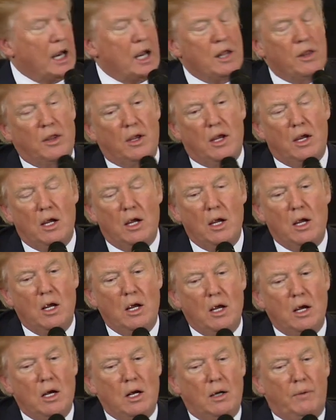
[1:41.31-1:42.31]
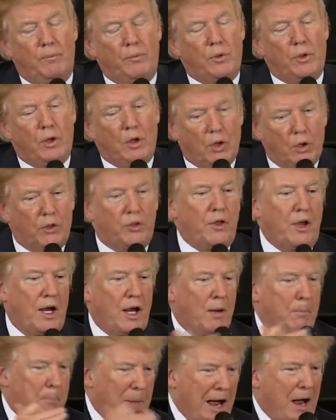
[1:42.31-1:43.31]
And the good
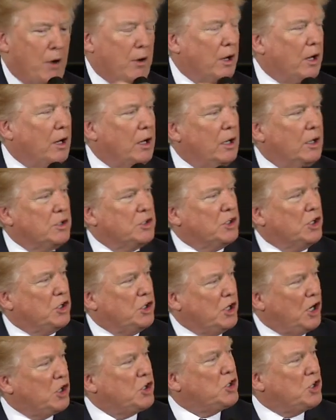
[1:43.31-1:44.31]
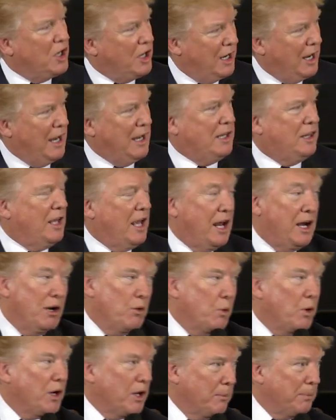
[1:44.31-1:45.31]
thing about a suggestion like that,
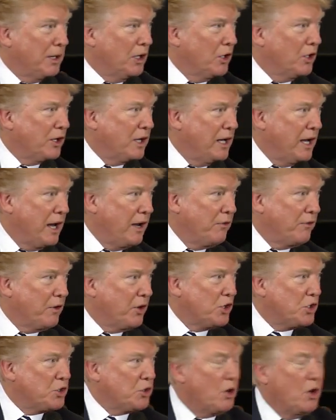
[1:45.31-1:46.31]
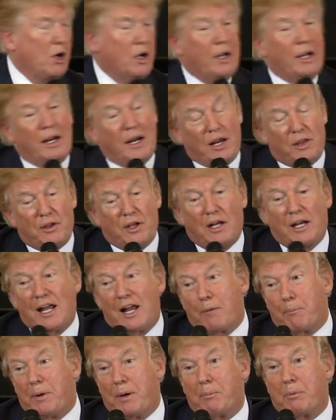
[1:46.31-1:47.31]
and we're going to be looking at it very strongly, and I think a
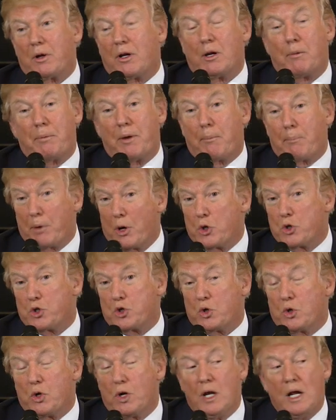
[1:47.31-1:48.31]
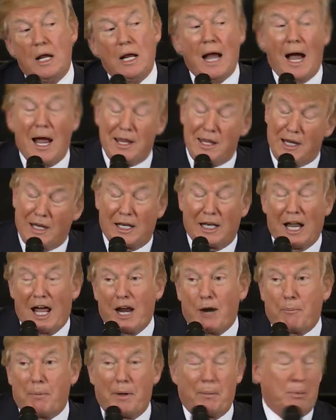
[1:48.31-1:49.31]
lot of people are going to be opposed to it. I think a
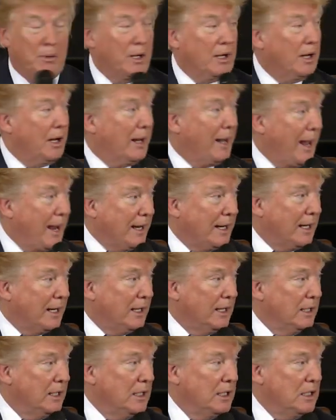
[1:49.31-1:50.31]
lot of people are going to like it.